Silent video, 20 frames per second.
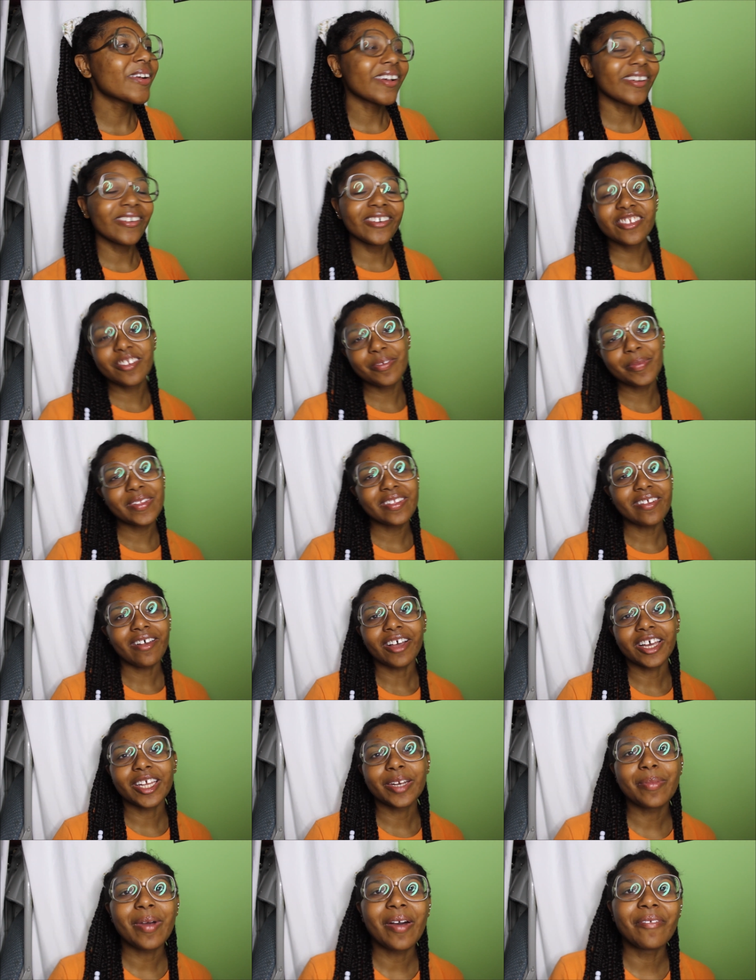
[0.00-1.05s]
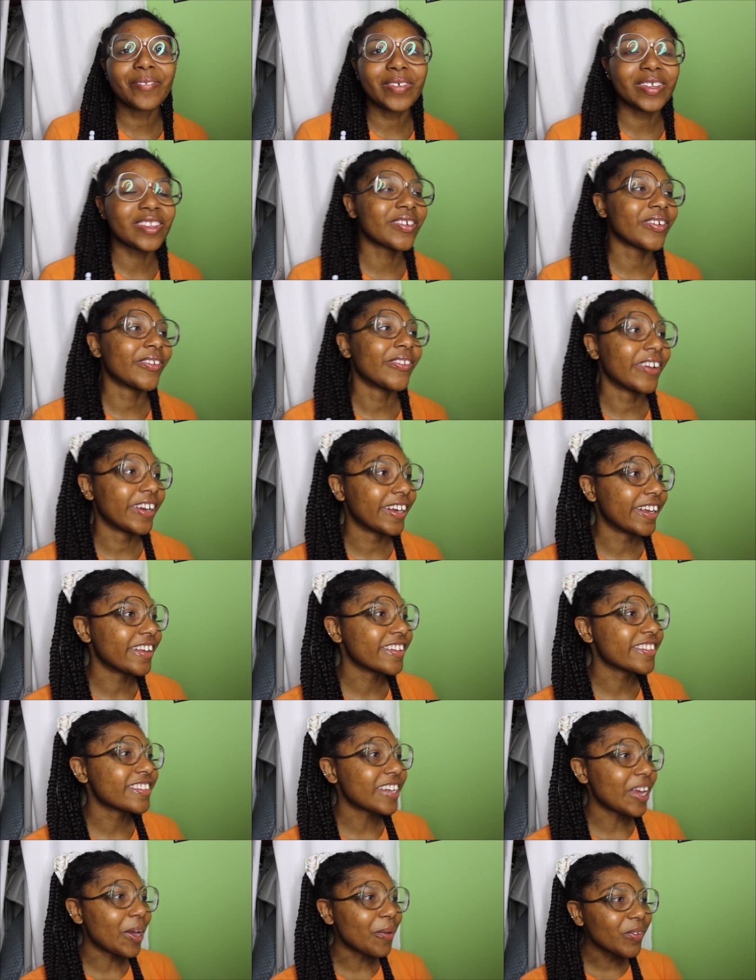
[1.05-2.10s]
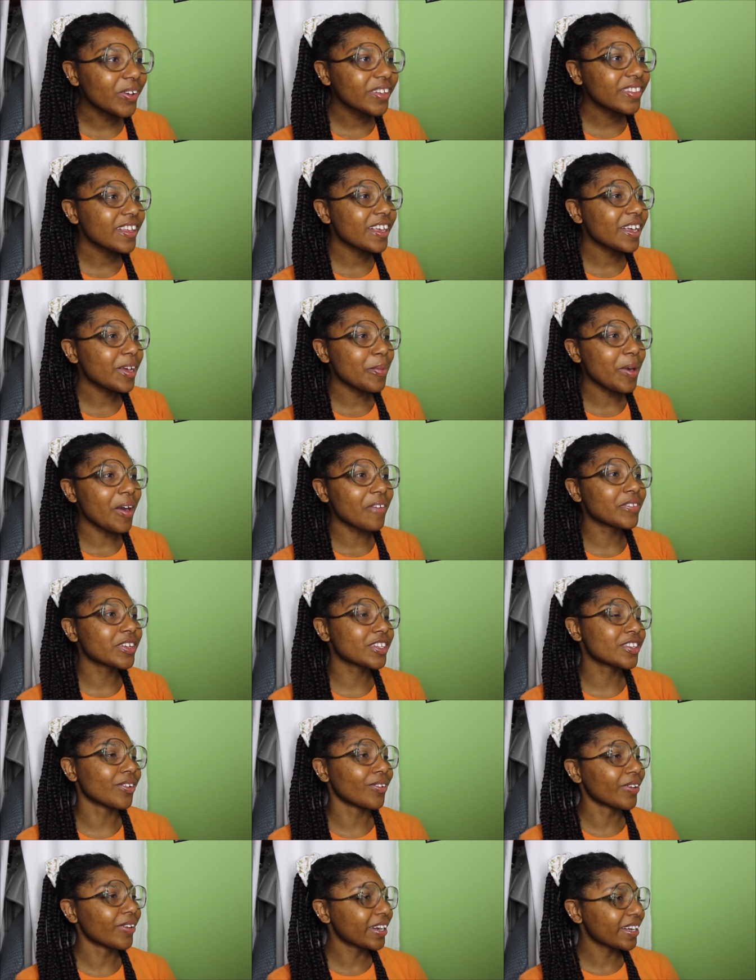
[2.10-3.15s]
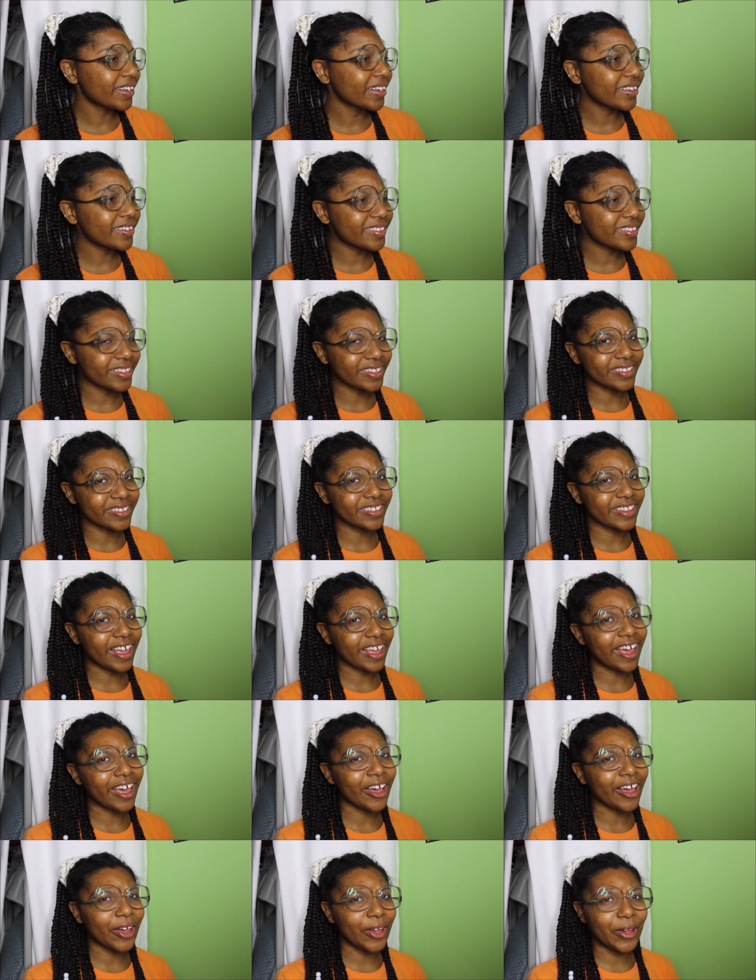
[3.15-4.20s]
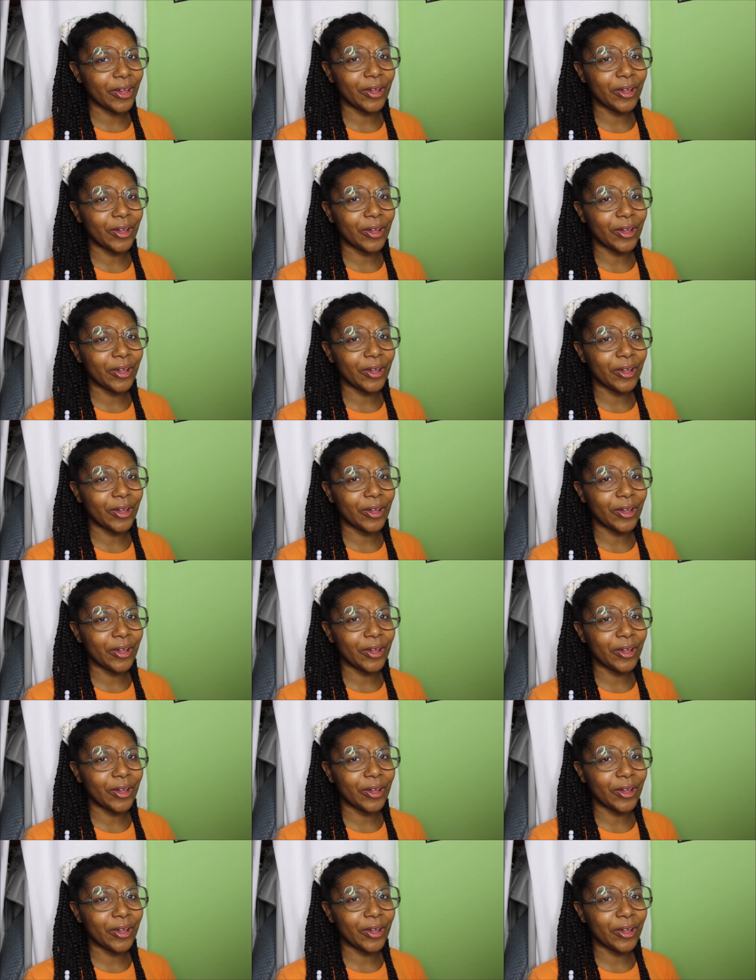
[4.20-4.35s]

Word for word: we're going to be talking about Victorious. Now one thing about Victorious is that